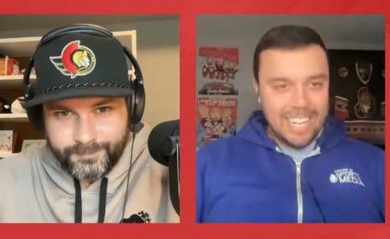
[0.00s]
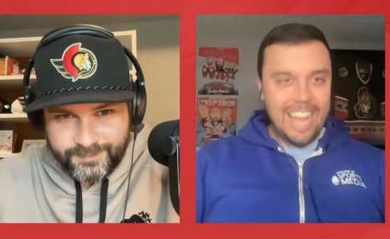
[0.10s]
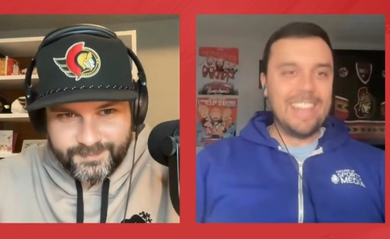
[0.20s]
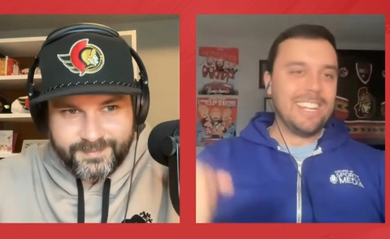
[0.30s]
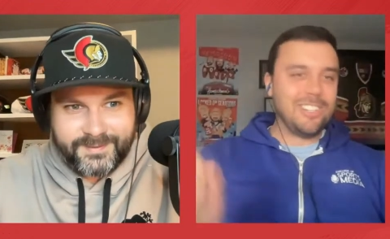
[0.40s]

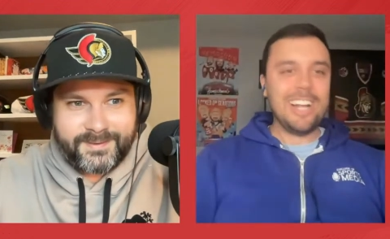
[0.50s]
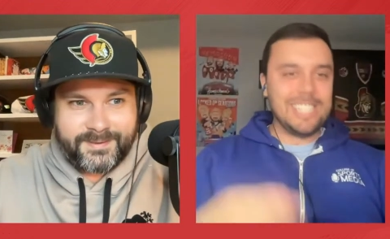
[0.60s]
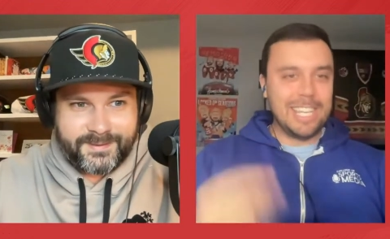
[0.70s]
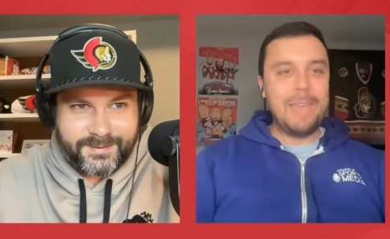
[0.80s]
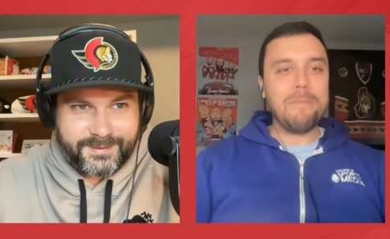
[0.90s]
Speaker 1: and then tries
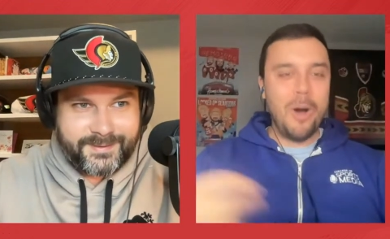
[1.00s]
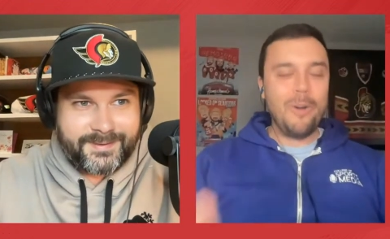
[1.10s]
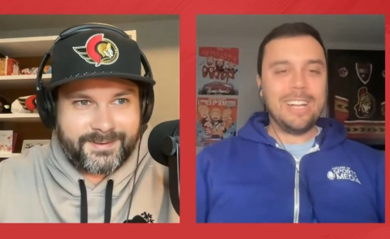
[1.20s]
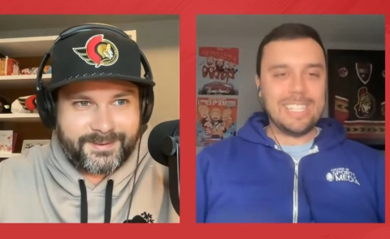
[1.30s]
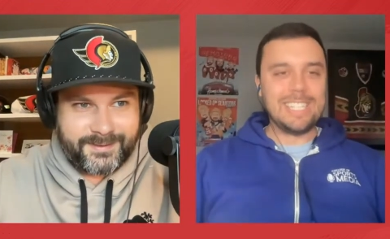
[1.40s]
to keep
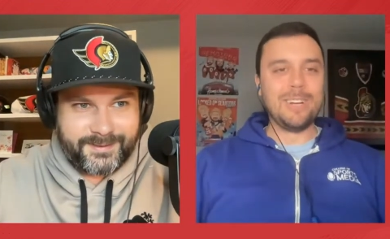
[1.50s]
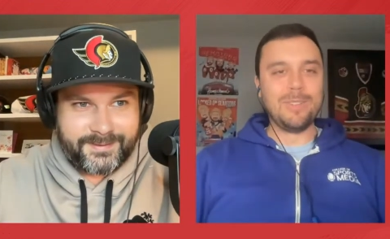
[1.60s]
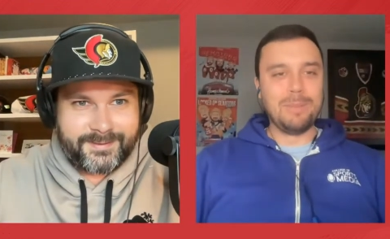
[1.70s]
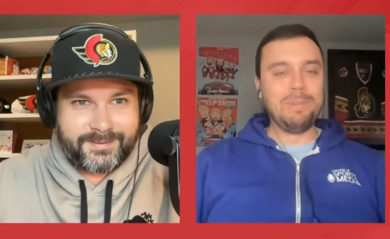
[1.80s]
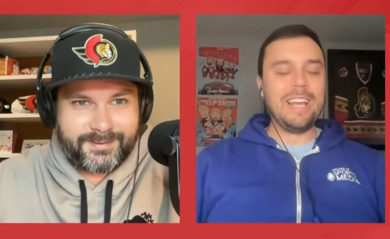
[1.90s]
going and stick
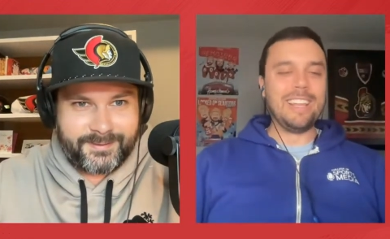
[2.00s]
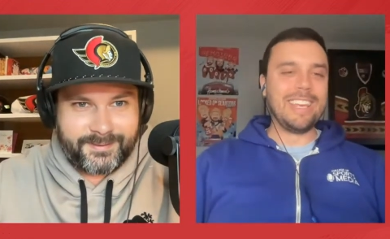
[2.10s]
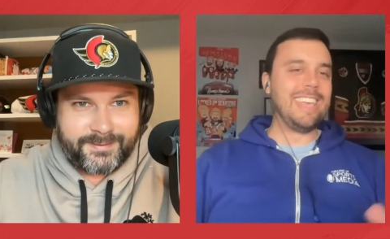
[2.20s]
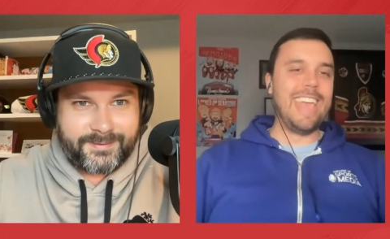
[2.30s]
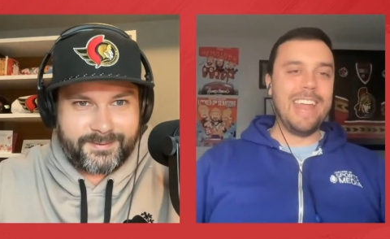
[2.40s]
with the play.
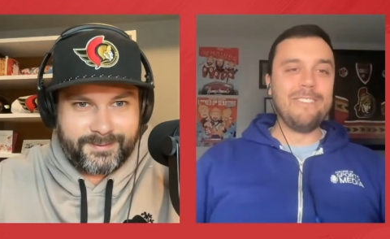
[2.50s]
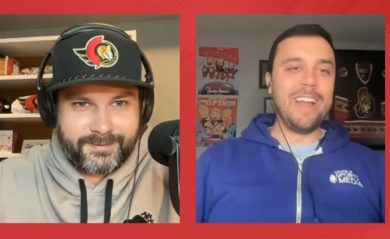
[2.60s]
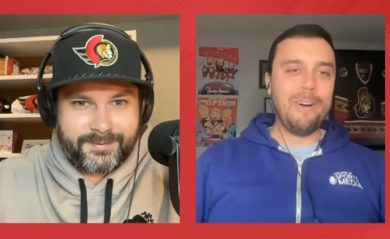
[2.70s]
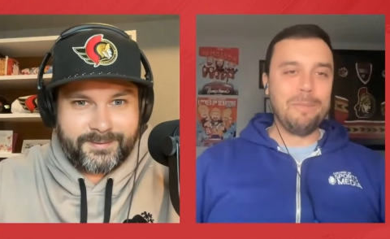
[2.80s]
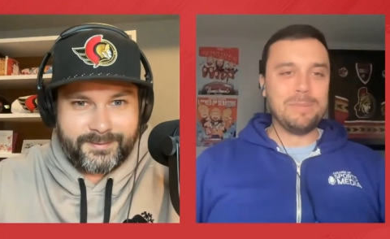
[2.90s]
Like he can't even
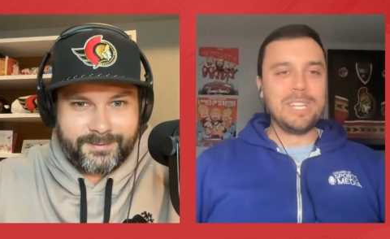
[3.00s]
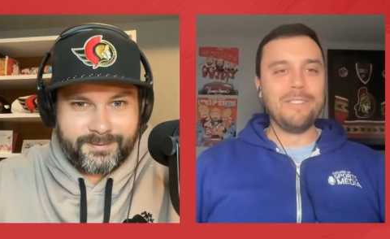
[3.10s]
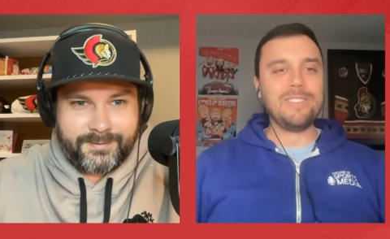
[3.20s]
help himself.